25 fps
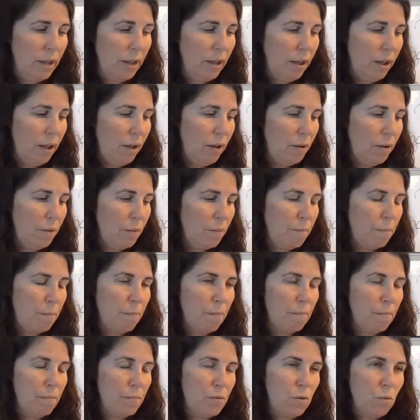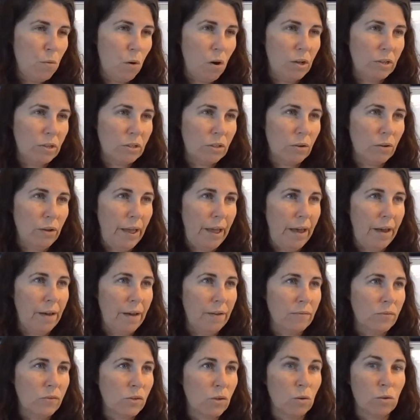Uh, you also
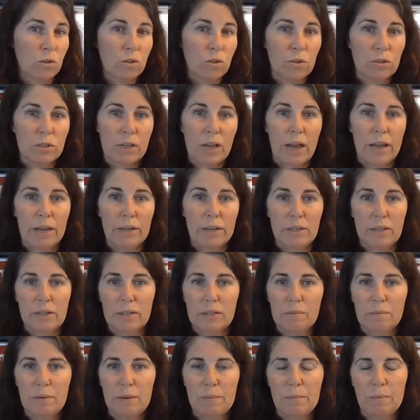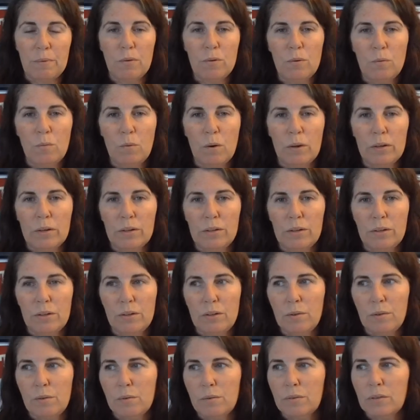have social scientists, people who wanted to
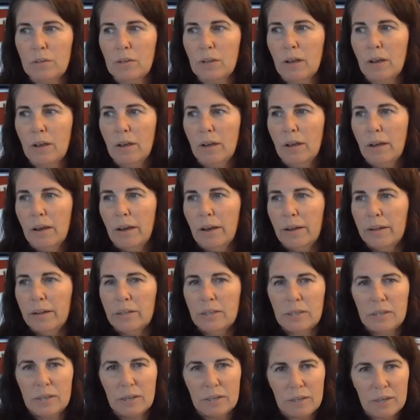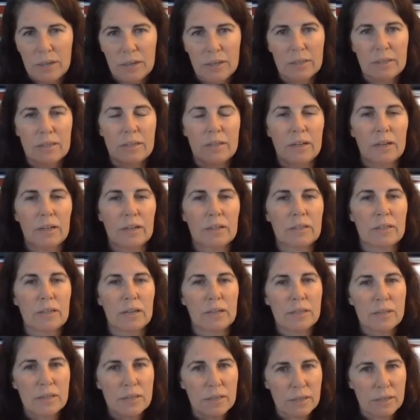use statistics
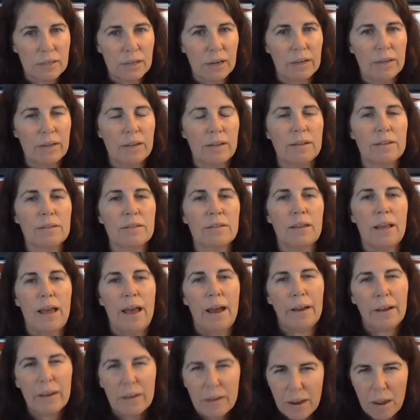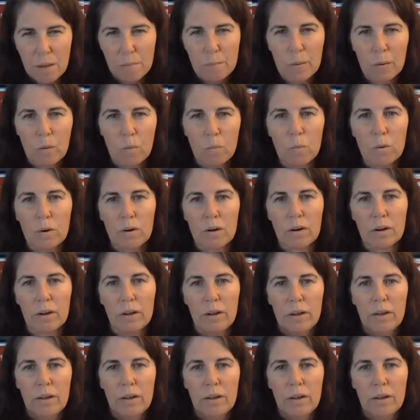and studies, academic work